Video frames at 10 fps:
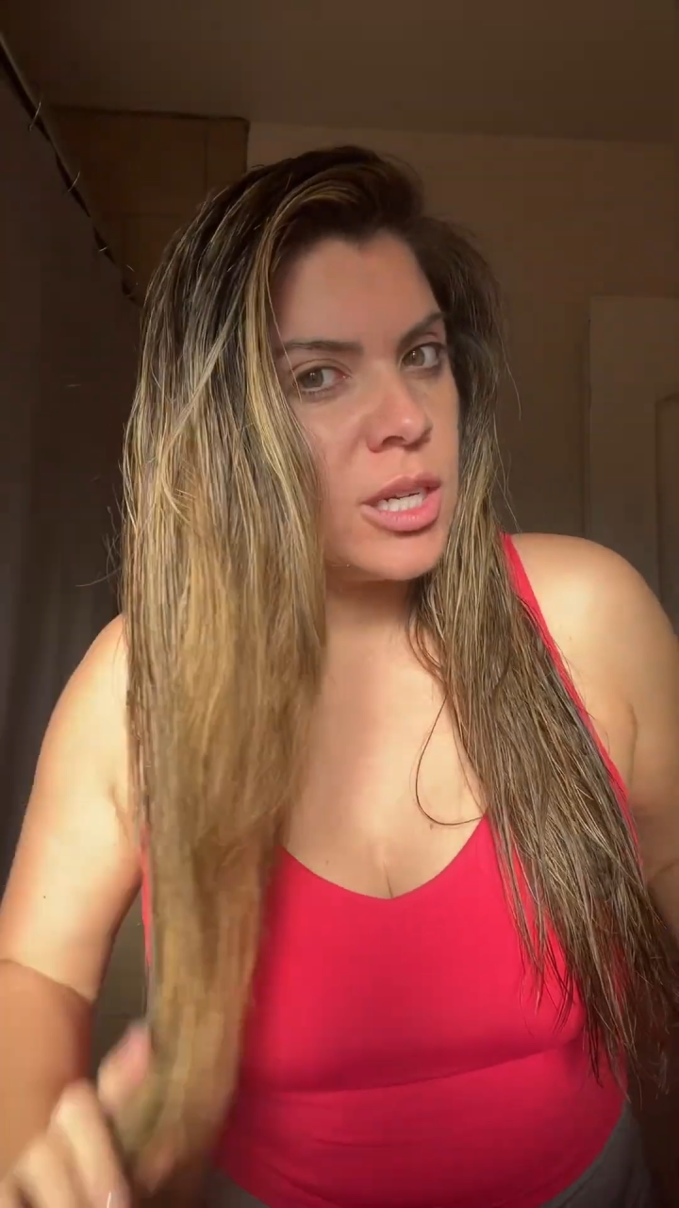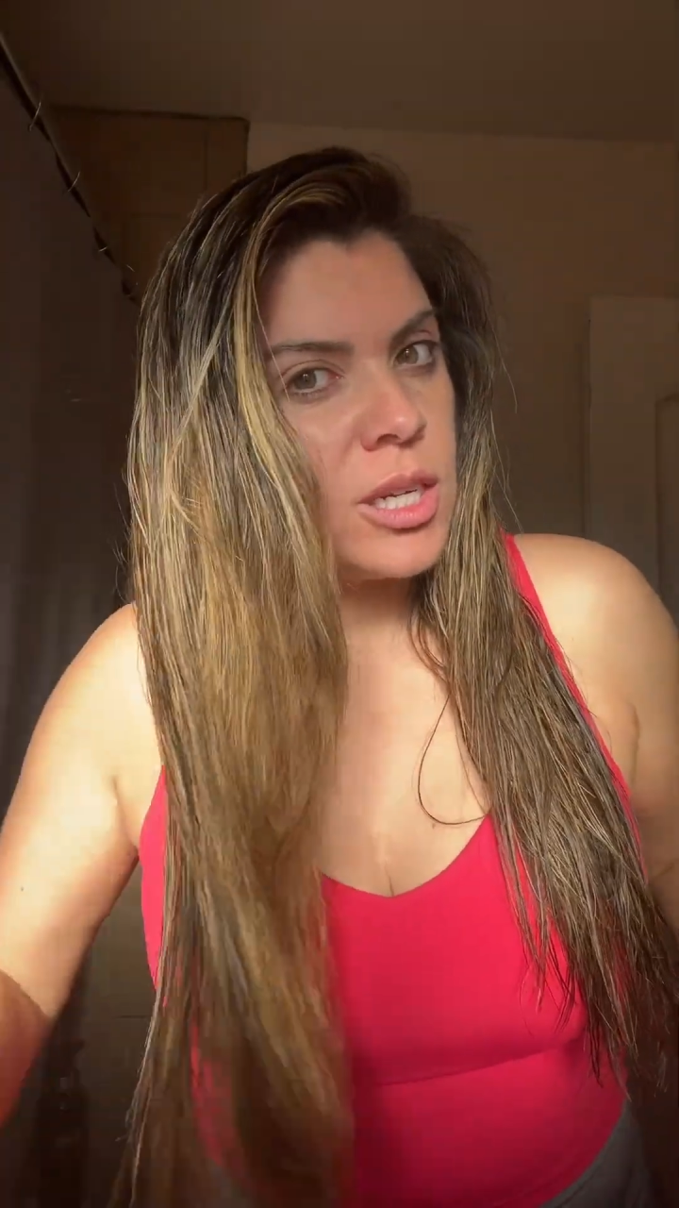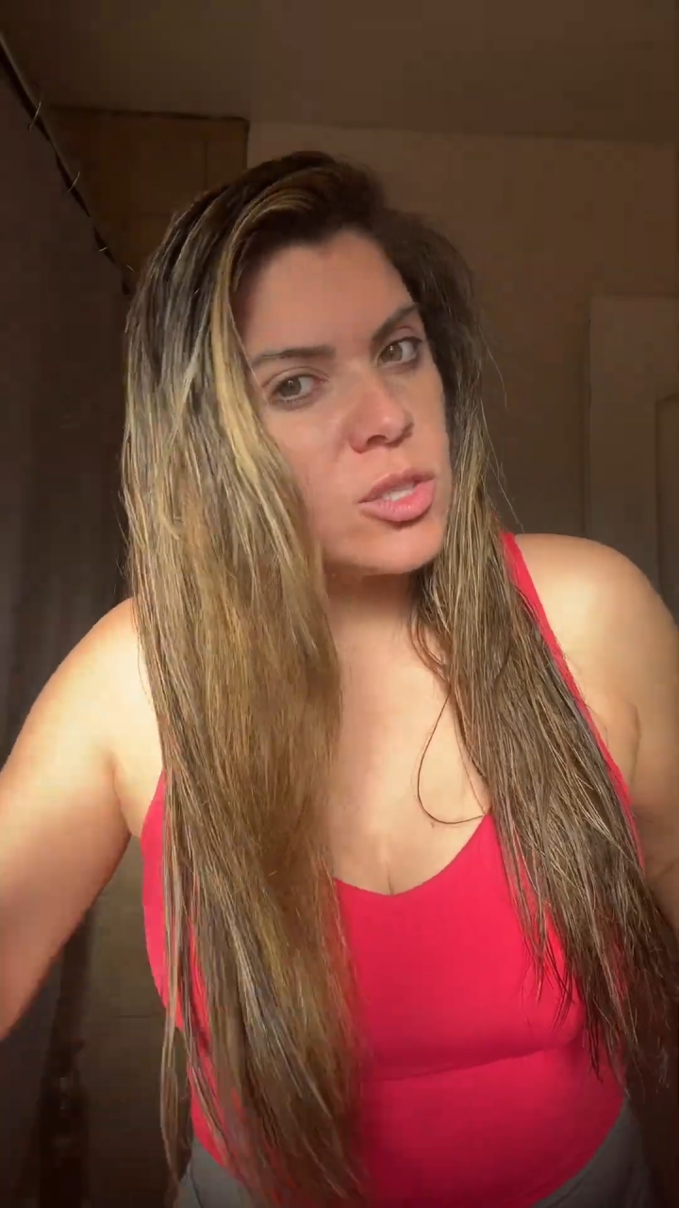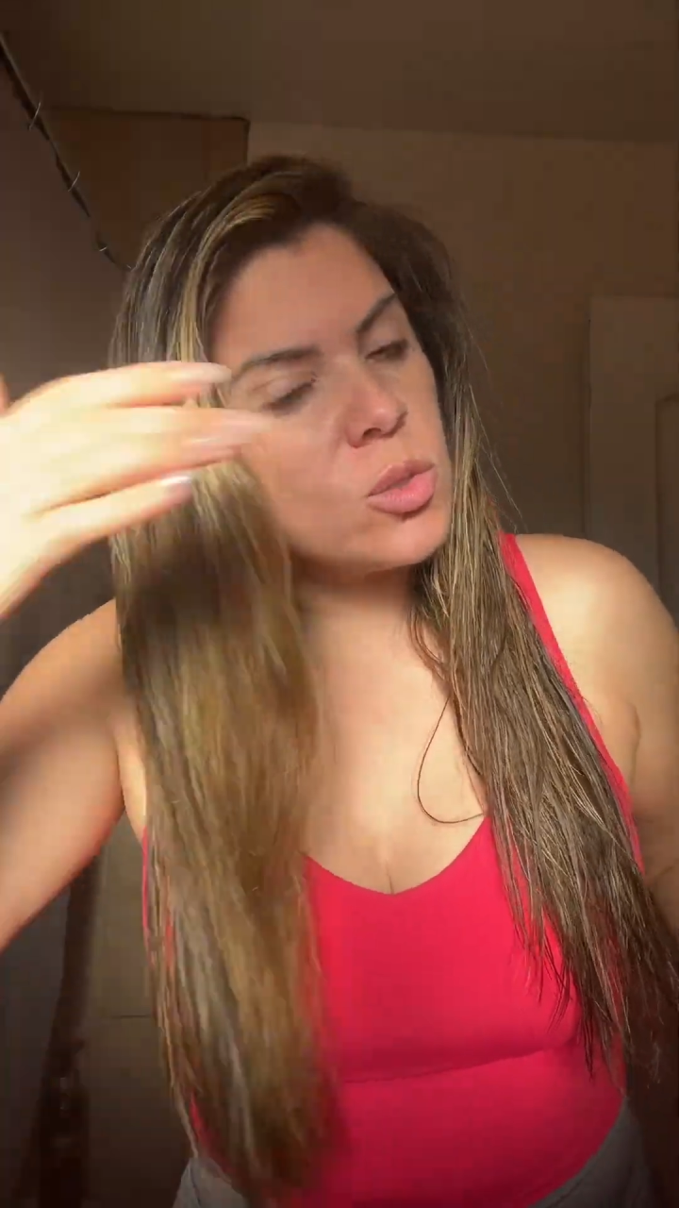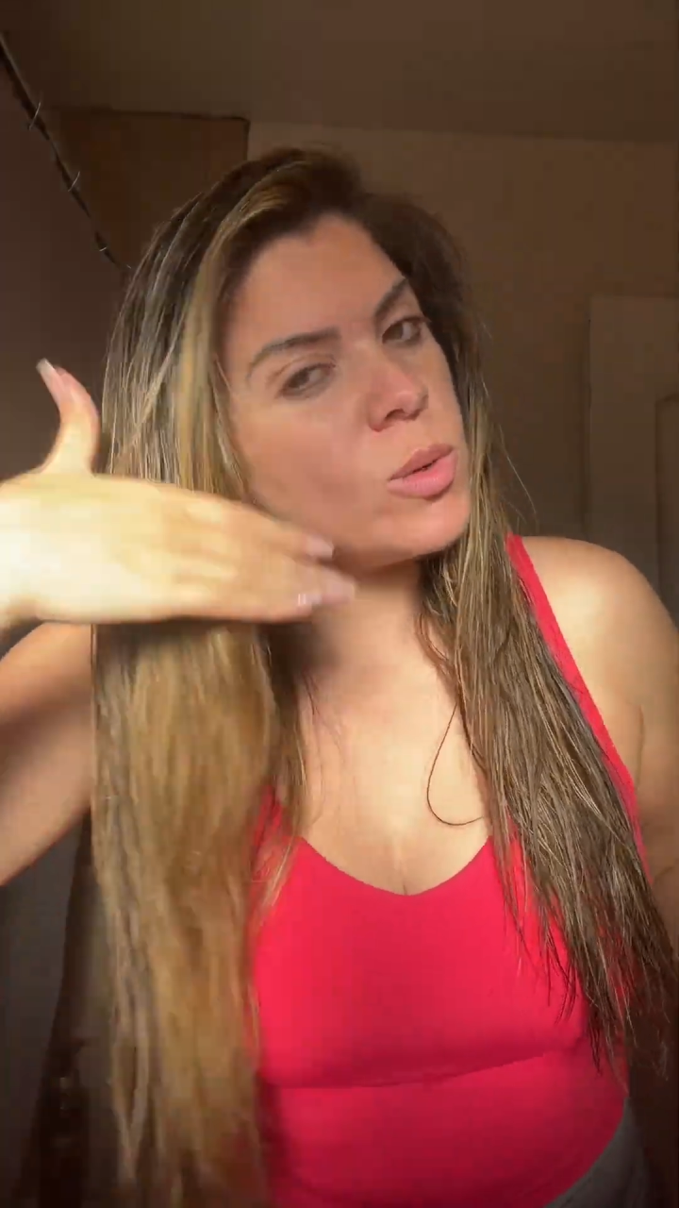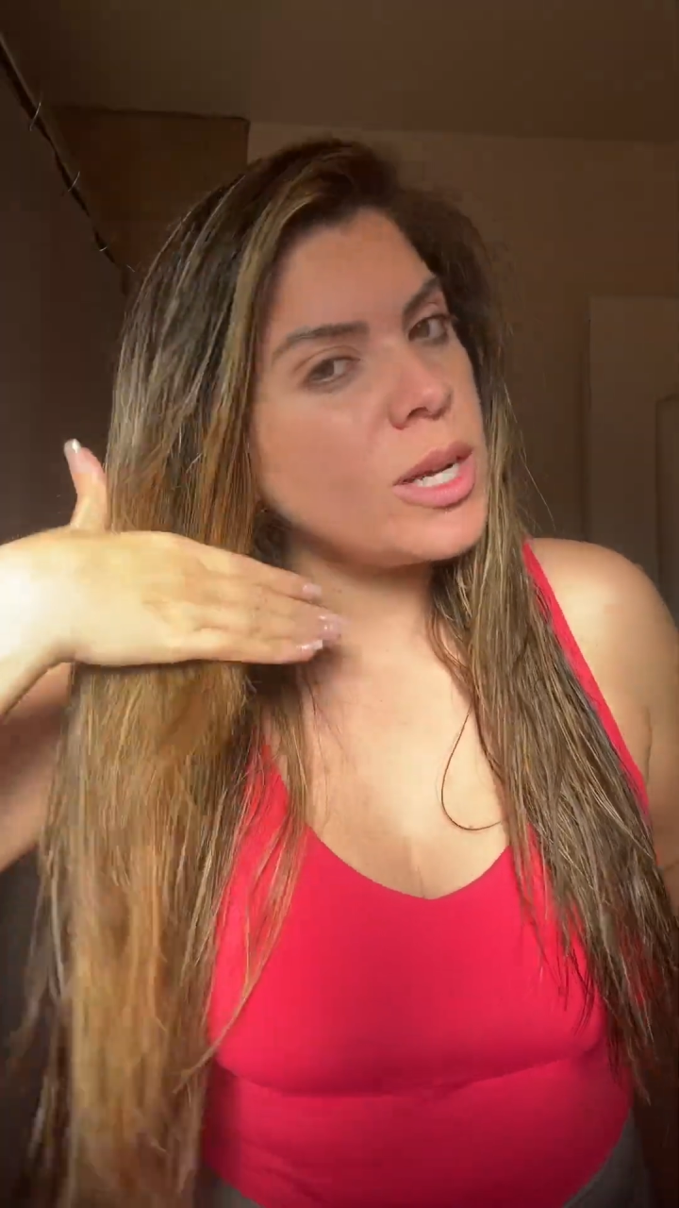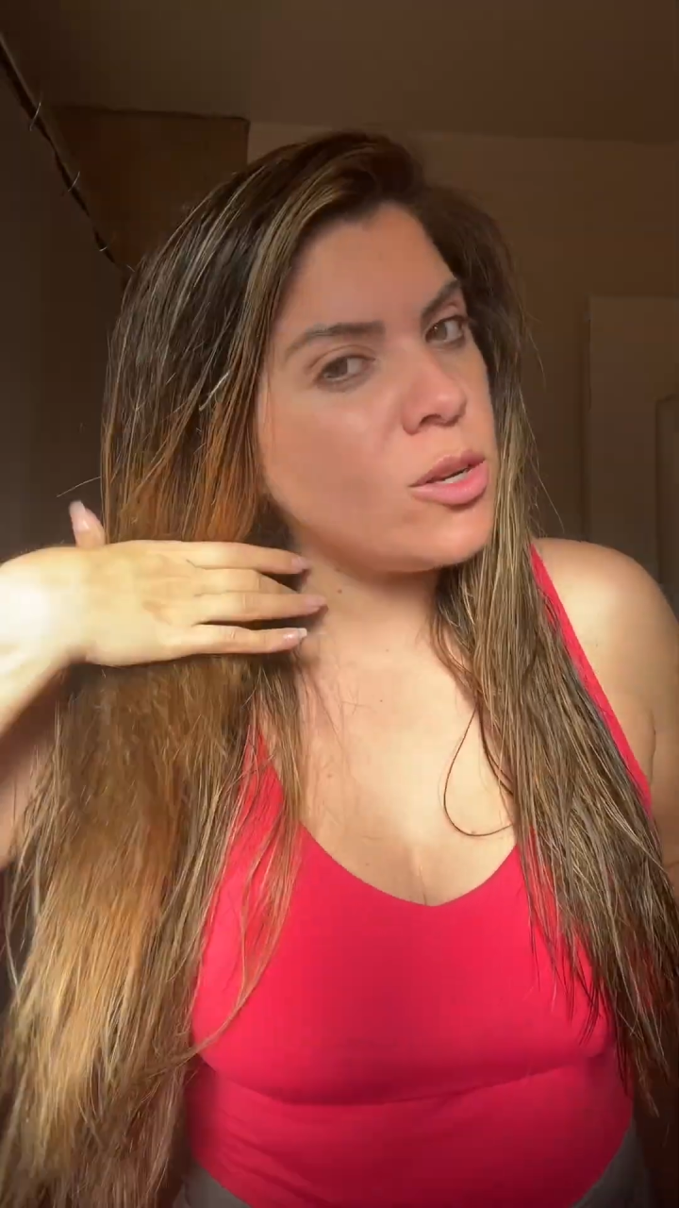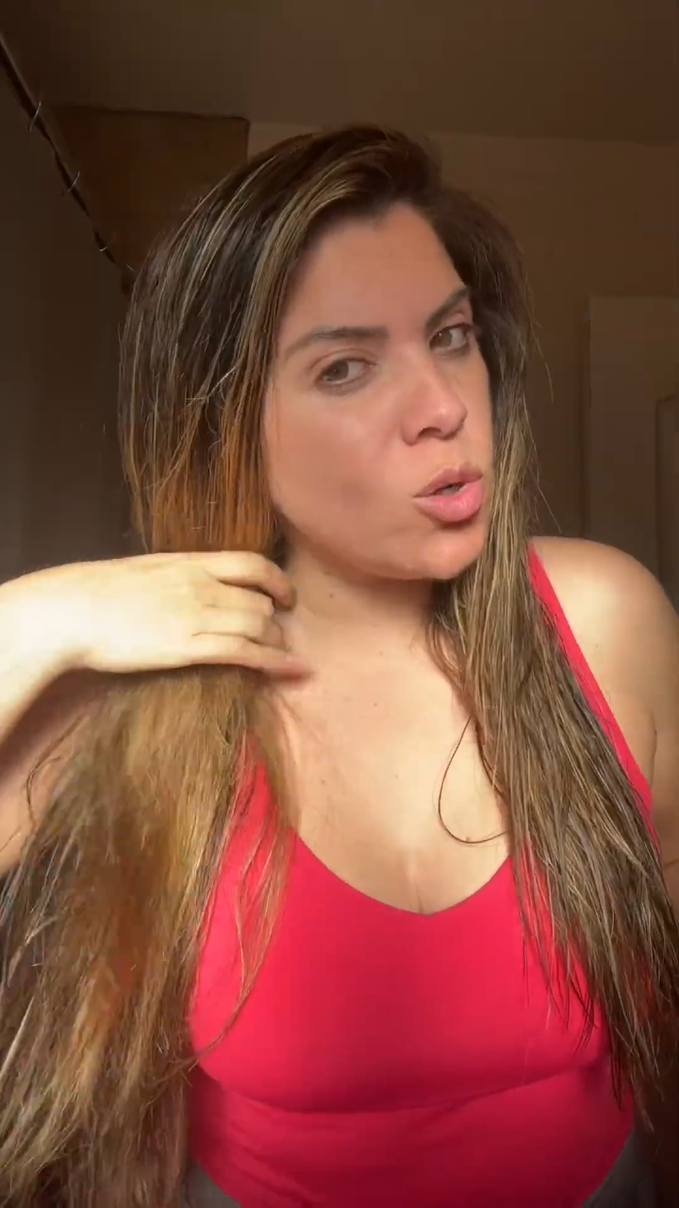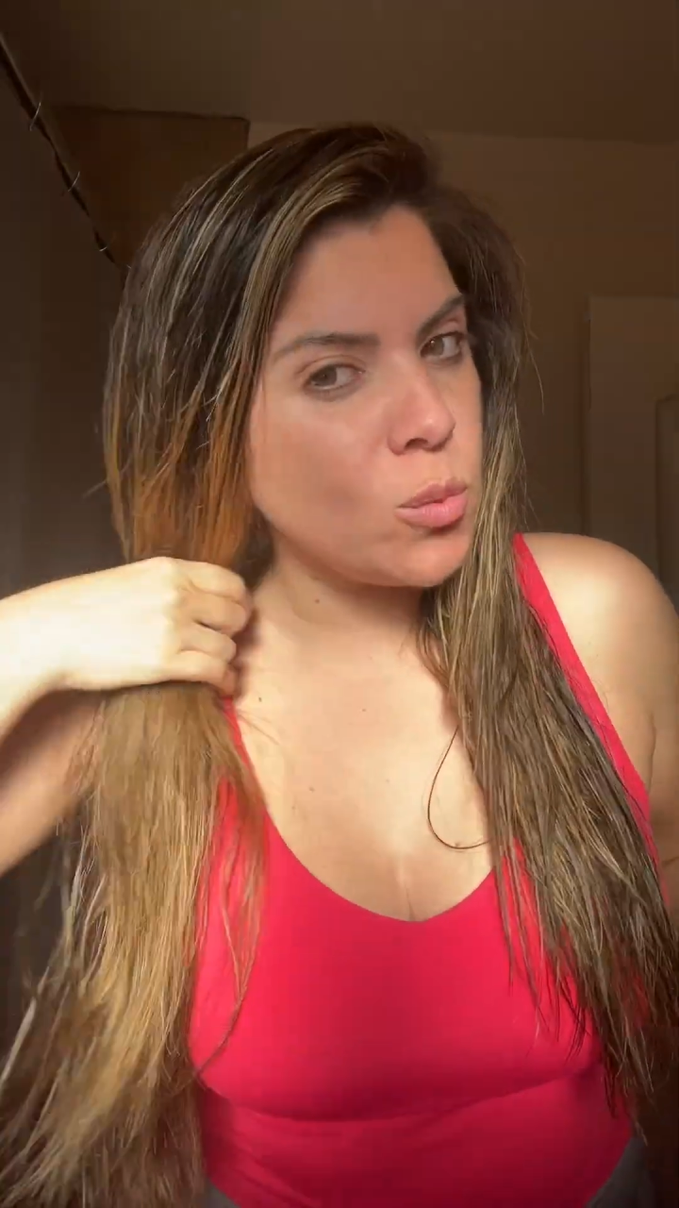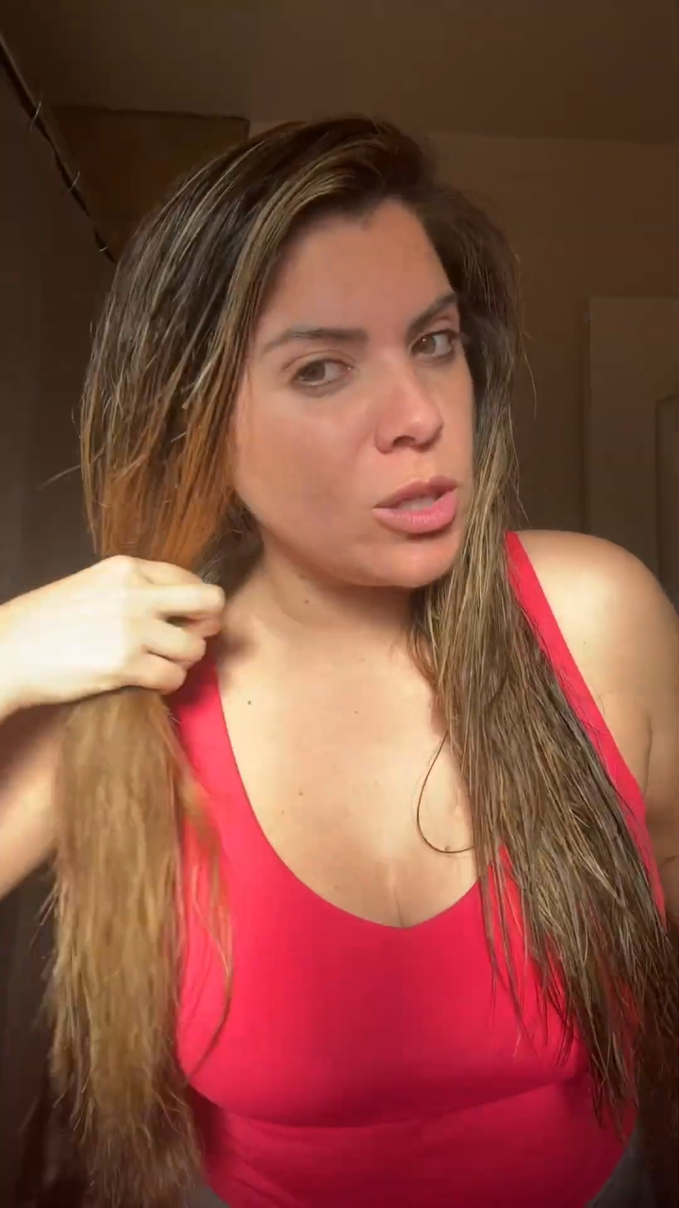So what I
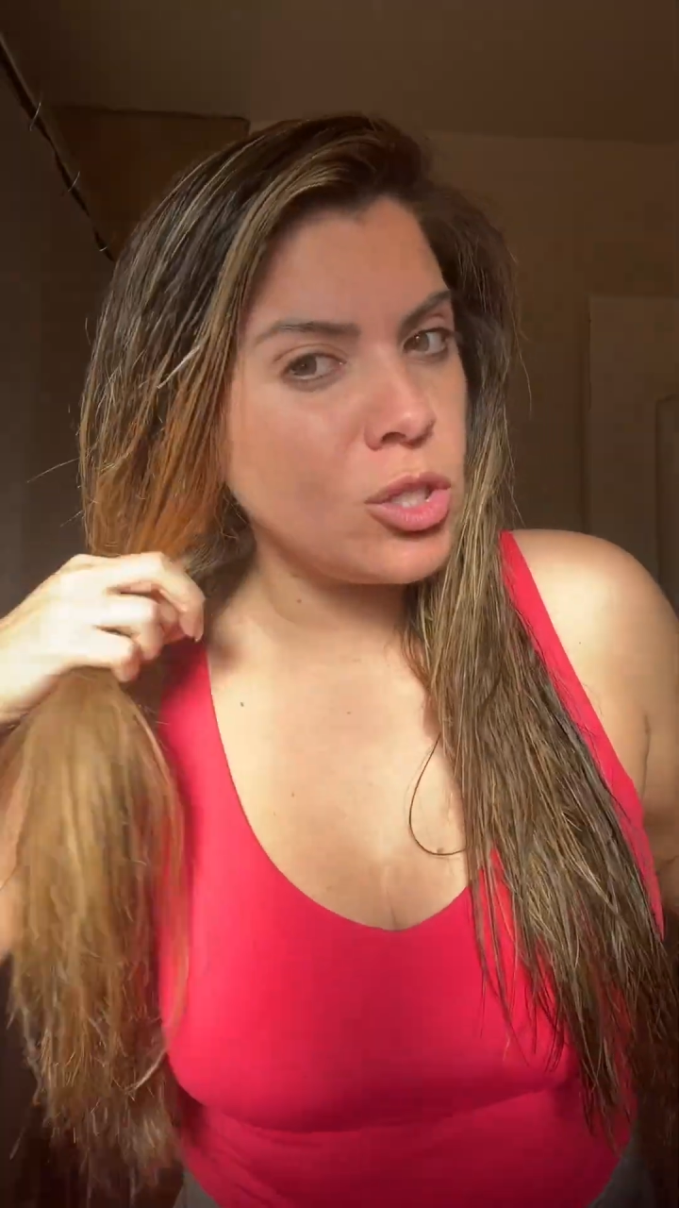normally